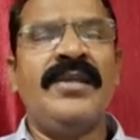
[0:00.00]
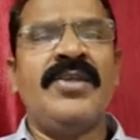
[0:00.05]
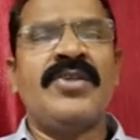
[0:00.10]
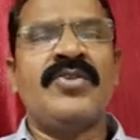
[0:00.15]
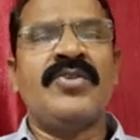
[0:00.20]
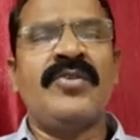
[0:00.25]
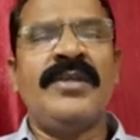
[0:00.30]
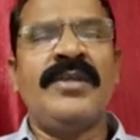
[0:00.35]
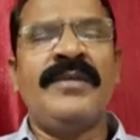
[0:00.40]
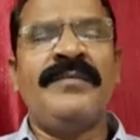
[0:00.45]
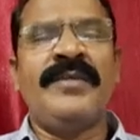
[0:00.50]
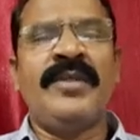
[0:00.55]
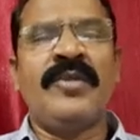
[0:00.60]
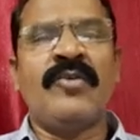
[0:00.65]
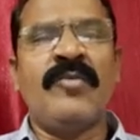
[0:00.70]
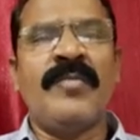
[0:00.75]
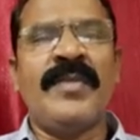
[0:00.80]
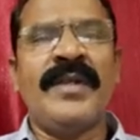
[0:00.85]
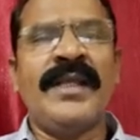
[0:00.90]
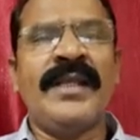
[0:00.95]
So if the
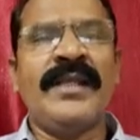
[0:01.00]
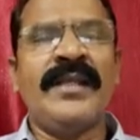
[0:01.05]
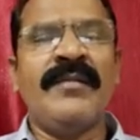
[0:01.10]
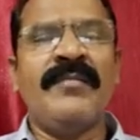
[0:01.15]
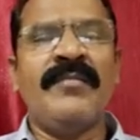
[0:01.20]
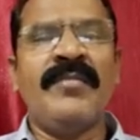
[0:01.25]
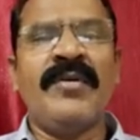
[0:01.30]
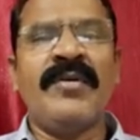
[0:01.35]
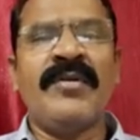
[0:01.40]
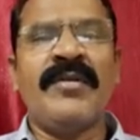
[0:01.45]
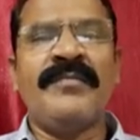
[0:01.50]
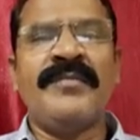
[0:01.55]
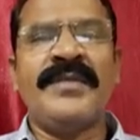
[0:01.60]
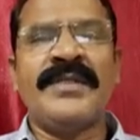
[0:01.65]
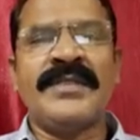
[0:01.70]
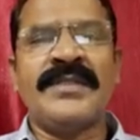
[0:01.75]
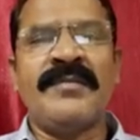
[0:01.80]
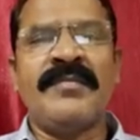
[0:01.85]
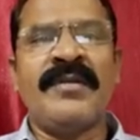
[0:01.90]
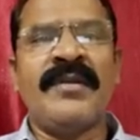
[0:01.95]
chromatic number of the
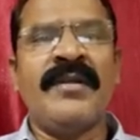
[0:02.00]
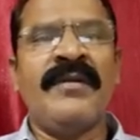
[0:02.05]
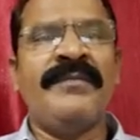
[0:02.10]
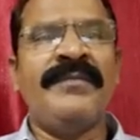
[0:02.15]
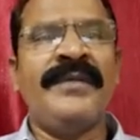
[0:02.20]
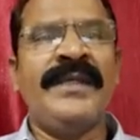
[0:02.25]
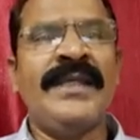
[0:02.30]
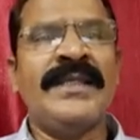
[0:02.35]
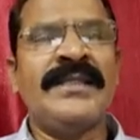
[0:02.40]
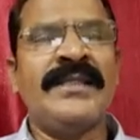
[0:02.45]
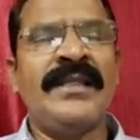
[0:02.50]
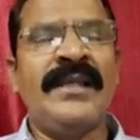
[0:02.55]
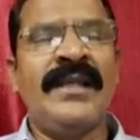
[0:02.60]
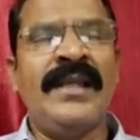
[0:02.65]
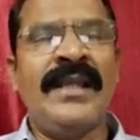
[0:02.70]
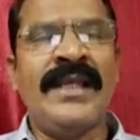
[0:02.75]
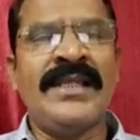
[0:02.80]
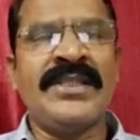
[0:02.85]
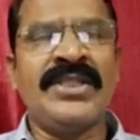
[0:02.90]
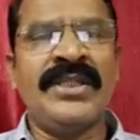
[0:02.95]
subgraph is
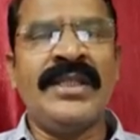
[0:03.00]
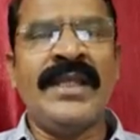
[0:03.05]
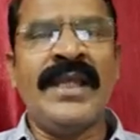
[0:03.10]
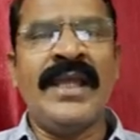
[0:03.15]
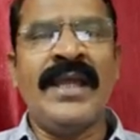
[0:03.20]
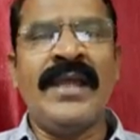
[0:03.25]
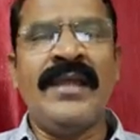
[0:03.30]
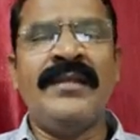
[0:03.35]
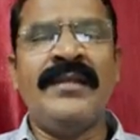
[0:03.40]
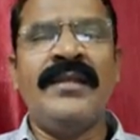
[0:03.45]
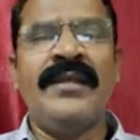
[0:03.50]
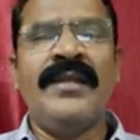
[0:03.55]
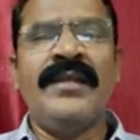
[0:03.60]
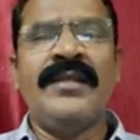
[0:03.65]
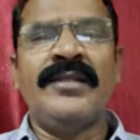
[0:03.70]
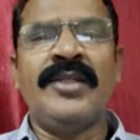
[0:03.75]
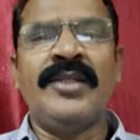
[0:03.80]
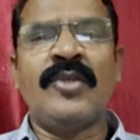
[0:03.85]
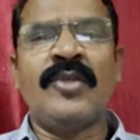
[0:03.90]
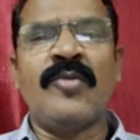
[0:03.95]
less than
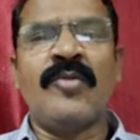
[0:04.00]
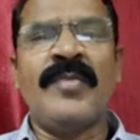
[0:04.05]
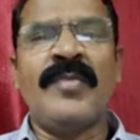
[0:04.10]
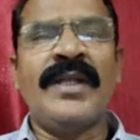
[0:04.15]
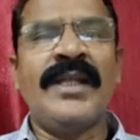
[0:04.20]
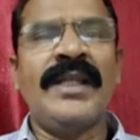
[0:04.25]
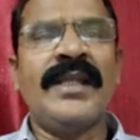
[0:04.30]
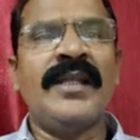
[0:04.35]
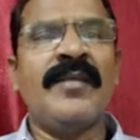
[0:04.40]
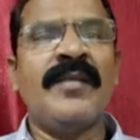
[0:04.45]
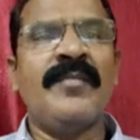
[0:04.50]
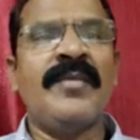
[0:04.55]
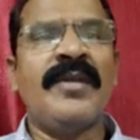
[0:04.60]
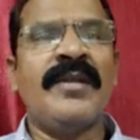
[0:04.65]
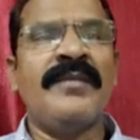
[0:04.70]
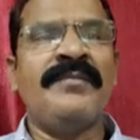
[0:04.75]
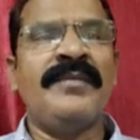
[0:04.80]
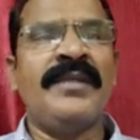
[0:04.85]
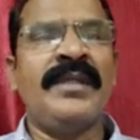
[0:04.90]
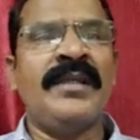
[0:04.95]
the chromatic number
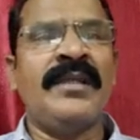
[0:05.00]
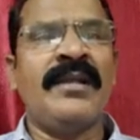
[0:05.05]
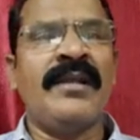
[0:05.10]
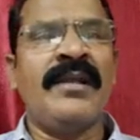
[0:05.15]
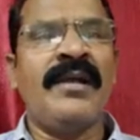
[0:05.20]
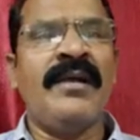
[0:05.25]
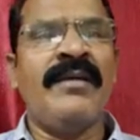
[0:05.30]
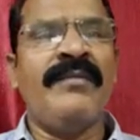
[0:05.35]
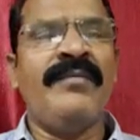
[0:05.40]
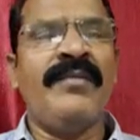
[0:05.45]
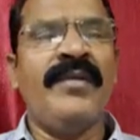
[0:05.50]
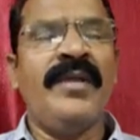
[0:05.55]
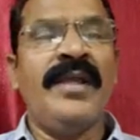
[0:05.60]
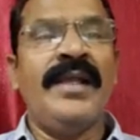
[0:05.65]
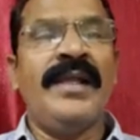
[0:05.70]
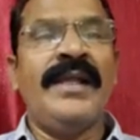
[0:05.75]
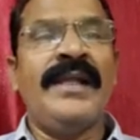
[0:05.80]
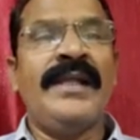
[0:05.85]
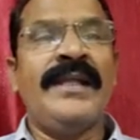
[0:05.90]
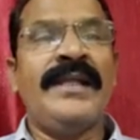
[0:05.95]
of the graph,
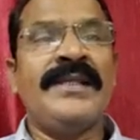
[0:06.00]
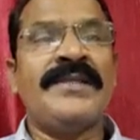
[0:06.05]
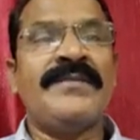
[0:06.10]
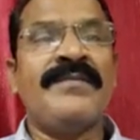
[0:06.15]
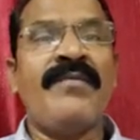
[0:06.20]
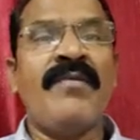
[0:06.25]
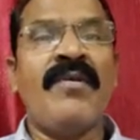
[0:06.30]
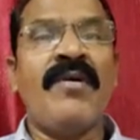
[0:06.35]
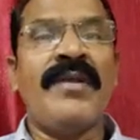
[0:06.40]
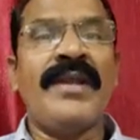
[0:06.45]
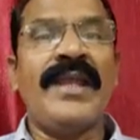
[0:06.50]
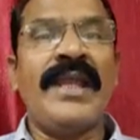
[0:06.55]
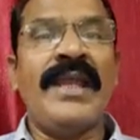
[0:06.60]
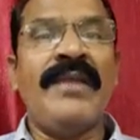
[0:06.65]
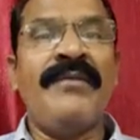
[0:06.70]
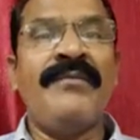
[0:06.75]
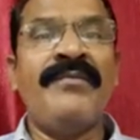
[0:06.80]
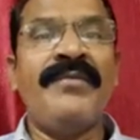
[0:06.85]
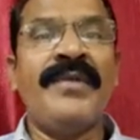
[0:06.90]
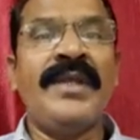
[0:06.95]
it is for
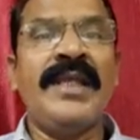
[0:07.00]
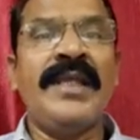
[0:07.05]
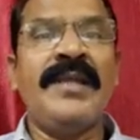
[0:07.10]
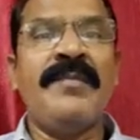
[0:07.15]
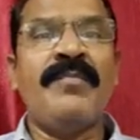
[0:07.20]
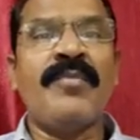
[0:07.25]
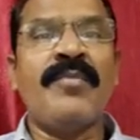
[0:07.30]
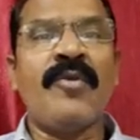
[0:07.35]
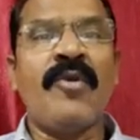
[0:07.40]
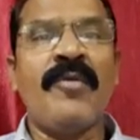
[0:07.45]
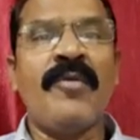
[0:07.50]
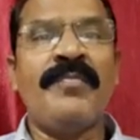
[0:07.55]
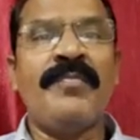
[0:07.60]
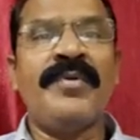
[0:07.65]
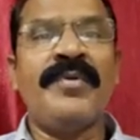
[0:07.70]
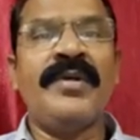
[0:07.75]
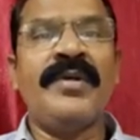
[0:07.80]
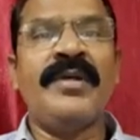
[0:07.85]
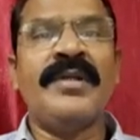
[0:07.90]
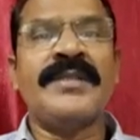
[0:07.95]
every
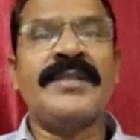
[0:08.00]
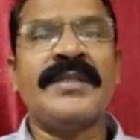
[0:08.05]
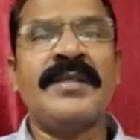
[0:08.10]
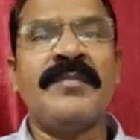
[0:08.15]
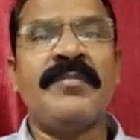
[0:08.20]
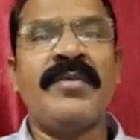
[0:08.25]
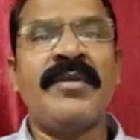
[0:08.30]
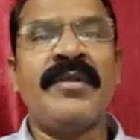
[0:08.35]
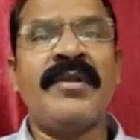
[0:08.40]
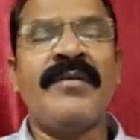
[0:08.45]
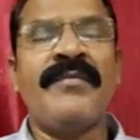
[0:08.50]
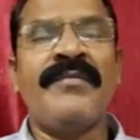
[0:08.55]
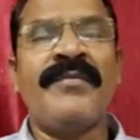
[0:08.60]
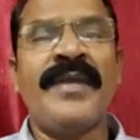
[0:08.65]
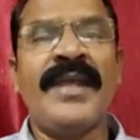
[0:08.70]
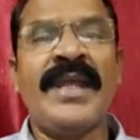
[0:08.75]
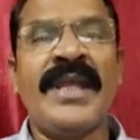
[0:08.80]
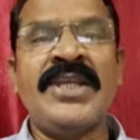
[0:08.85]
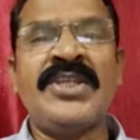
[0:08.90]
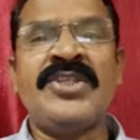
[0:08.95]
proper subgraph
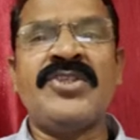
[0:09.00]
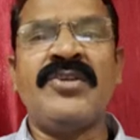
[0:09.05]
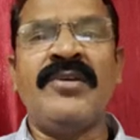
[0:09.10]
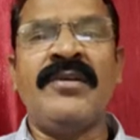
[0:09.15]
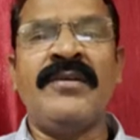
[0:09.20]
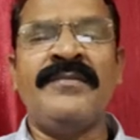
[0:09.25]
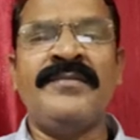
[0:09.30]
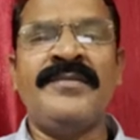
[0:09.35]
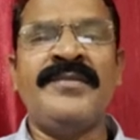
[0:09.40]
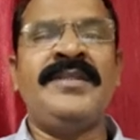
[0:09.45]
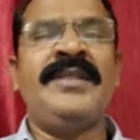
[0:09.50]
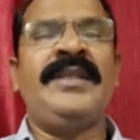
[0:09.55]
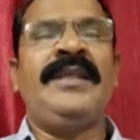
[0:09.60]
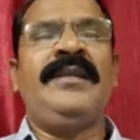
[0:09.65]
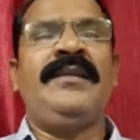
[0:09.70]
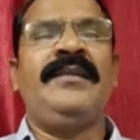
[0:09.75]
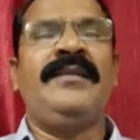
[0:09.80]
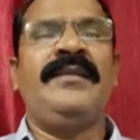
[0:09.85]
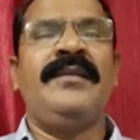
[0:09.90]
H of G.